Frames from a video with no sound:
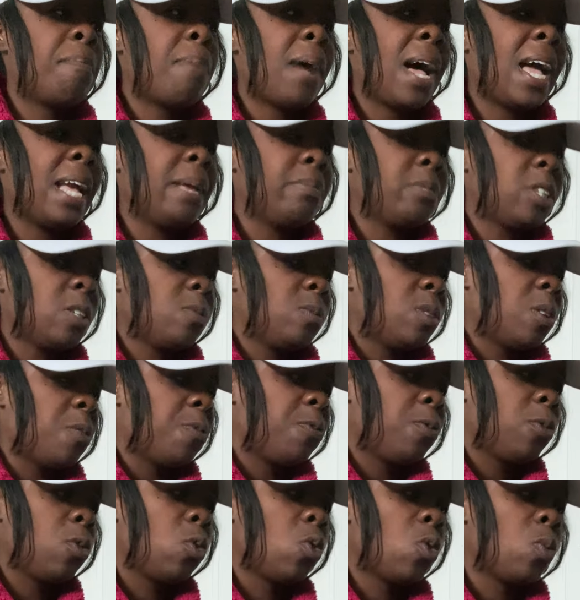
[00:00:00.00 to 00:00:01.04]
pipes, if the
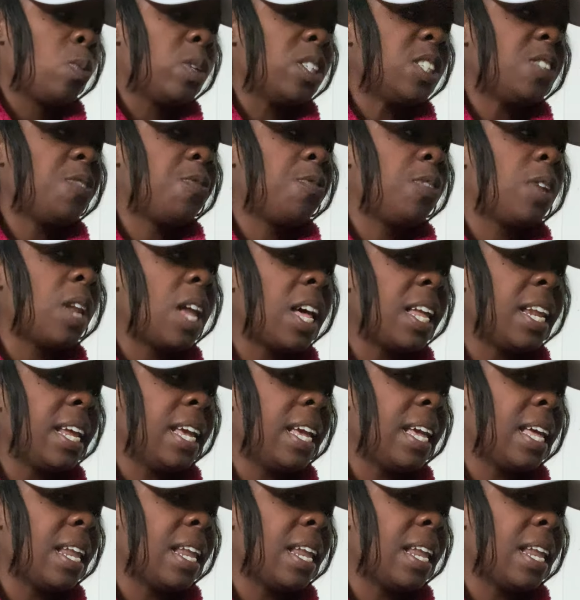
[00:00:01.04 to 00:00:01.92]
floor was flooded.